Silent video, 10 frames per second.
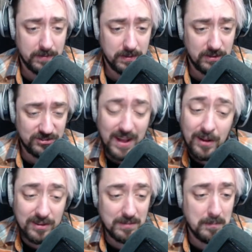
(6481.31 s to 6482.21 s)
The style
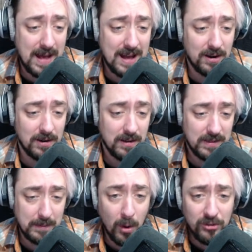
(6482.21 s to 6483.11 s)
doesn't matter.
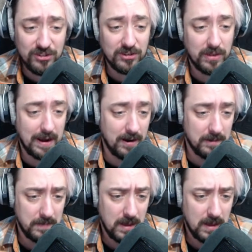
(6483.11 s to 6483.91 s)
The emotions are there.